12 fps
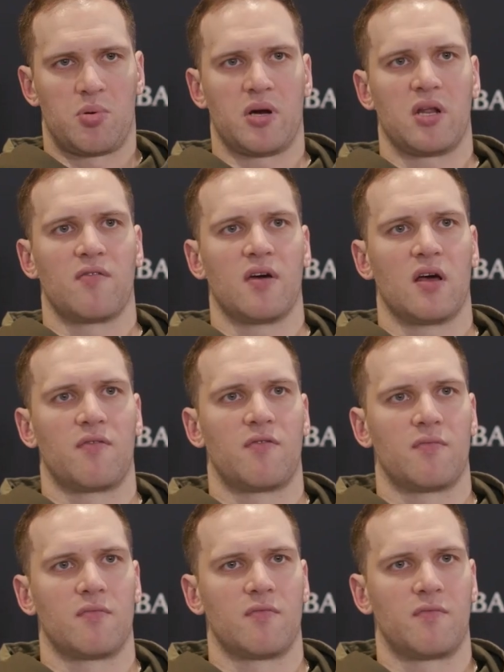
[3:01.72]
pretty well
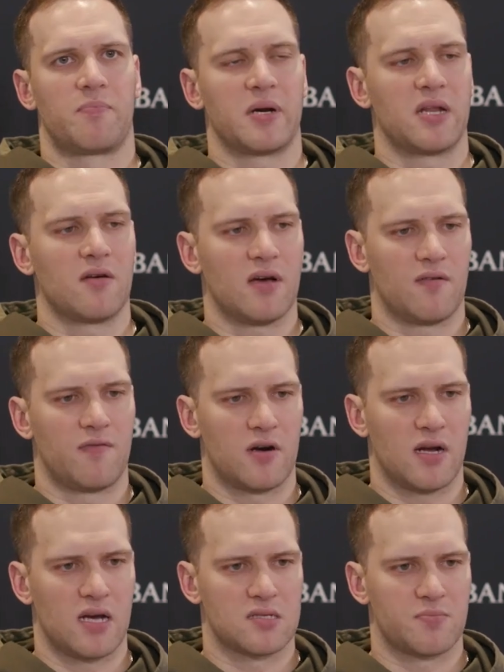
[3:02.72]
pretty well
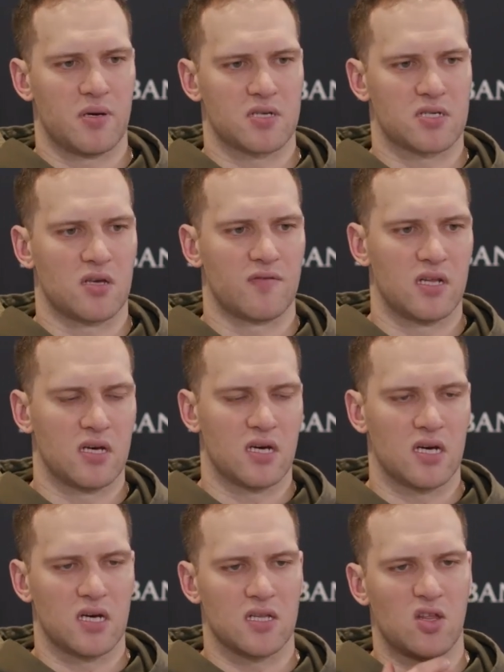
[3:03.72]
for us, especially with
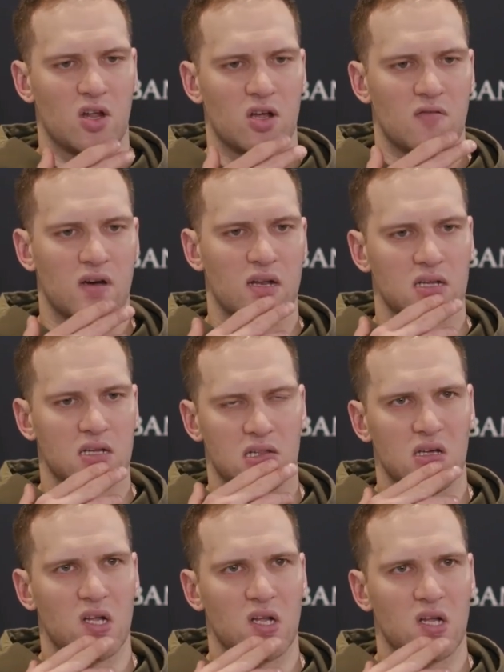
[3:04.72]
uh, Donovan
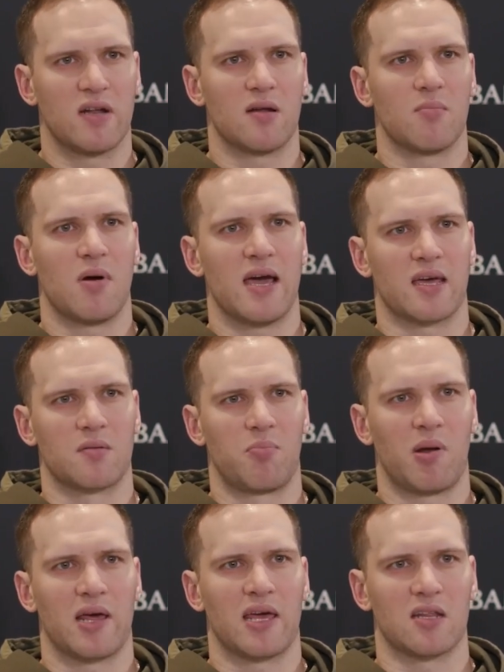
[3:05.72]
Donovan and Mike
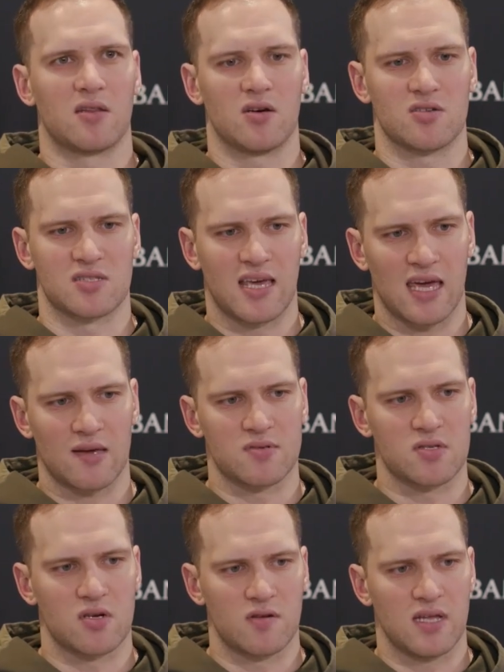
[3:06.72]
playing those
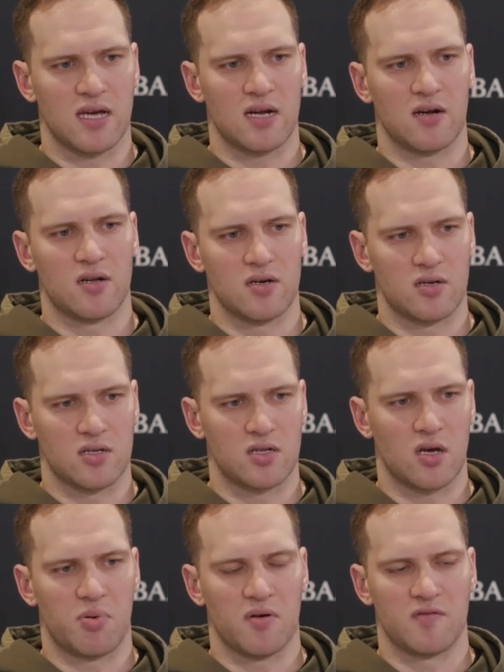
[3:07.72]
games over there on, on the
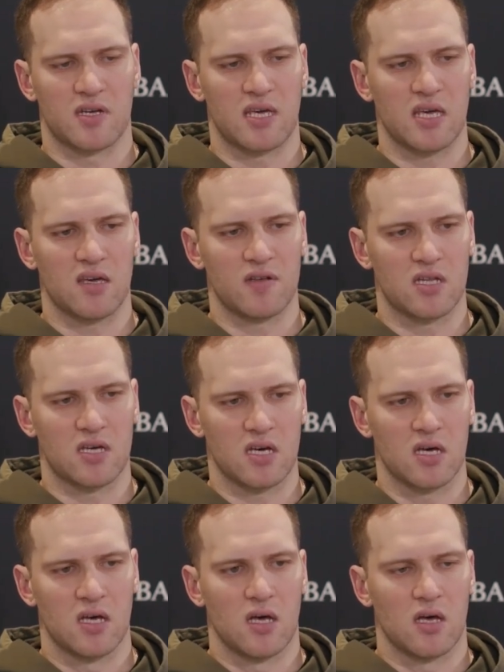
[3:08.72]
top of the key with the
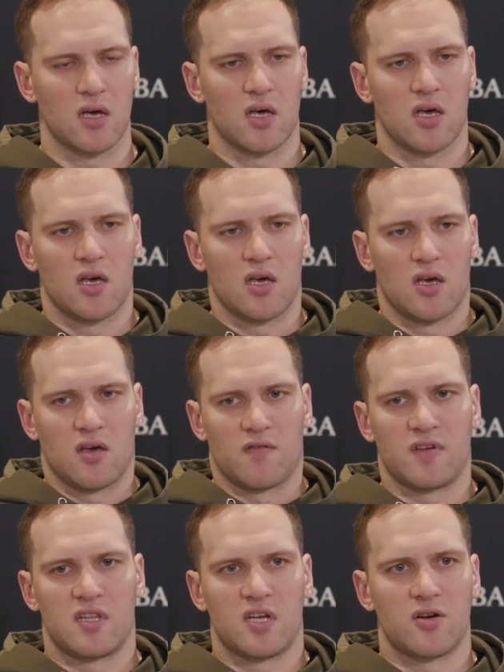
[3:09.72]
uh,
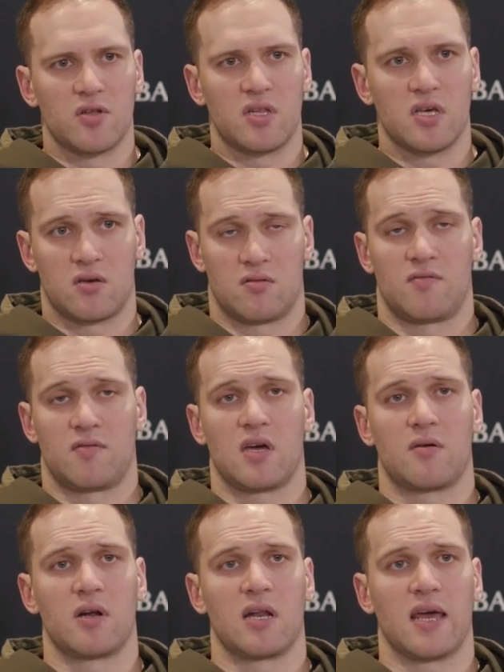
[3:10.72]
with the Rudy. We
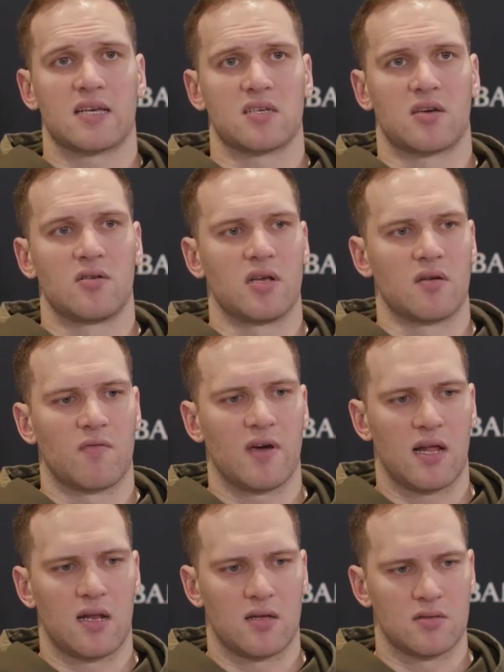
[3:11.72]
are really executing
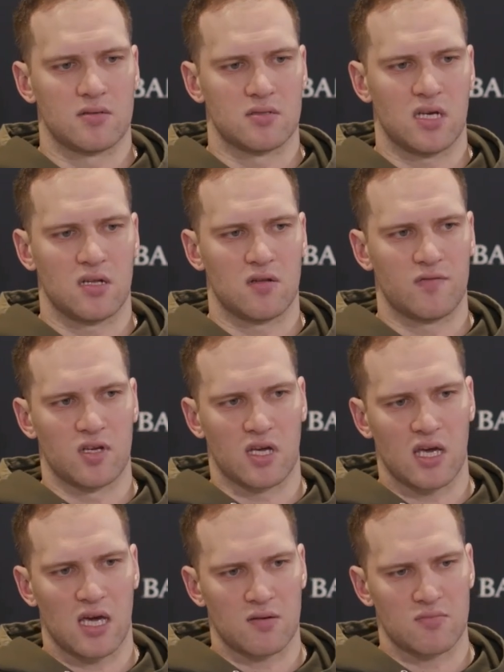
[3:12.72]
well on the end of the
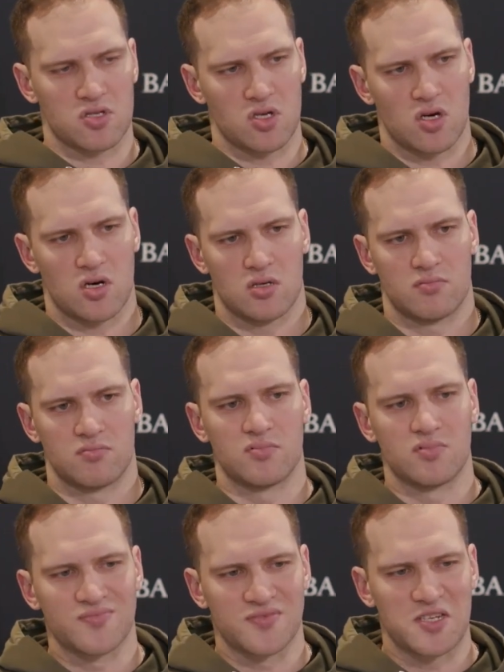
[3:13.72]
game. So
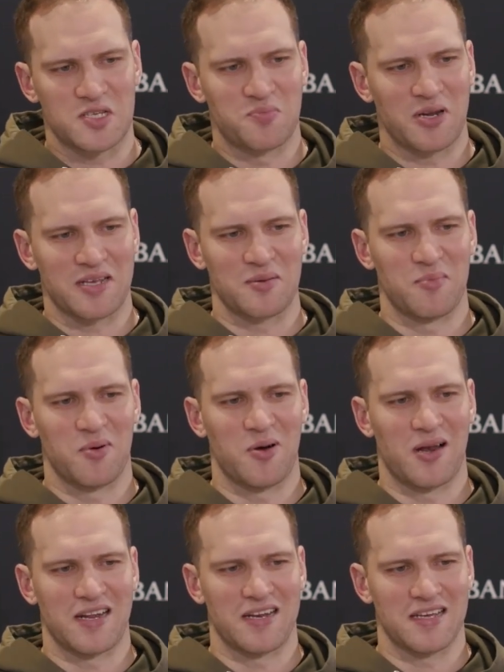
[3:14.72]
just putting the
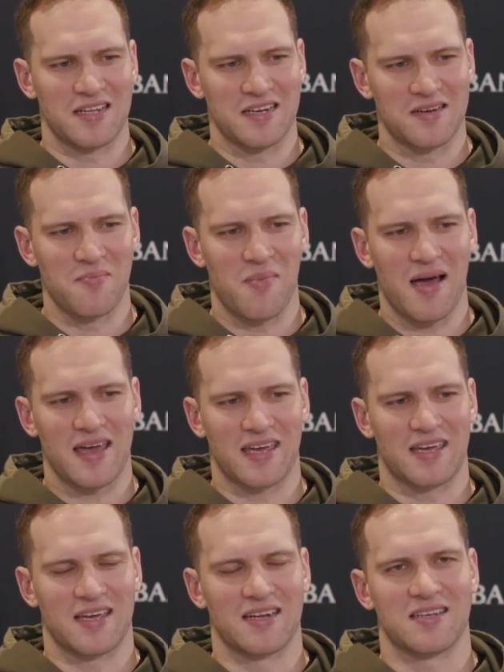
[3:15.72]
ball in in, in
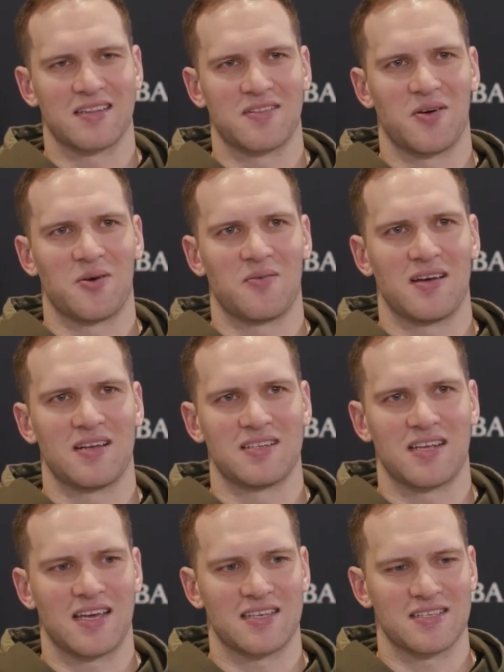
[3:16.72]
Mike and, and
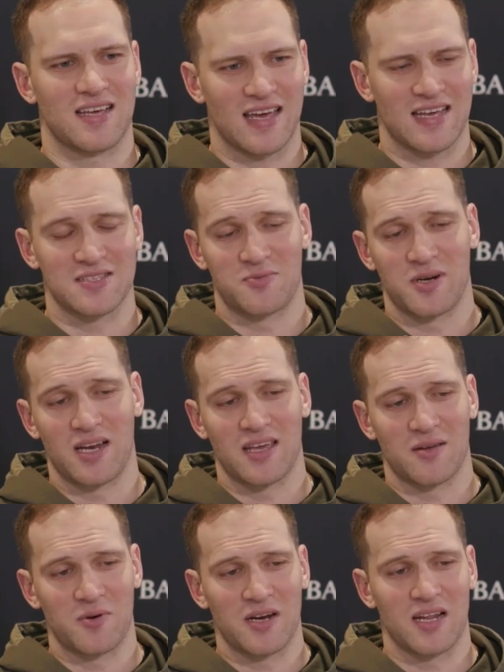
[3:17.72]
Donovan's hands
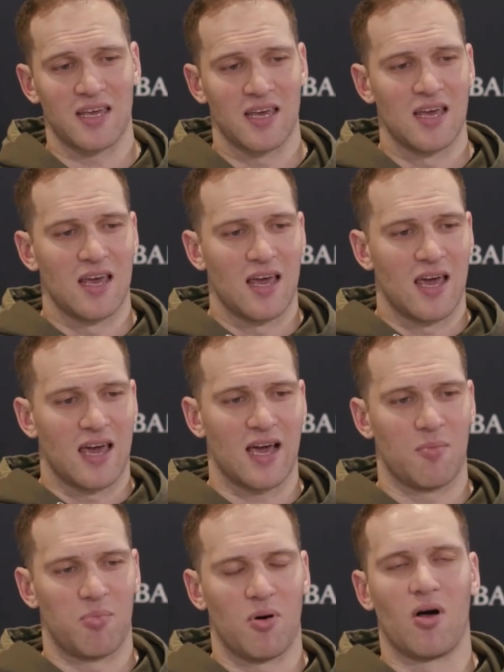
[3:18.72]
really really
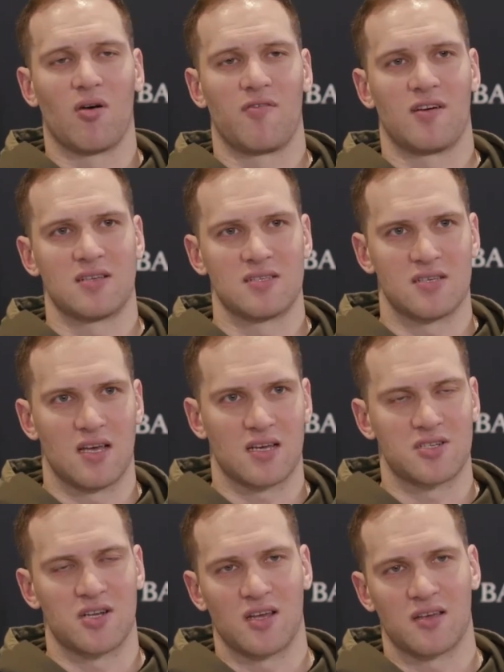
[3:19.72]
help all of us
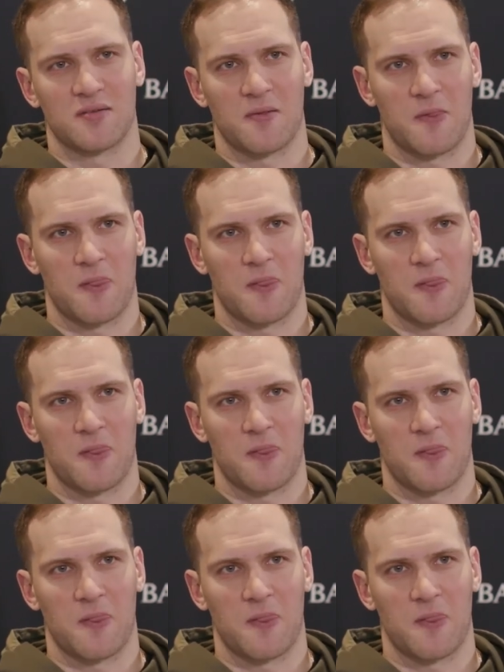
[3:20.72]
actually.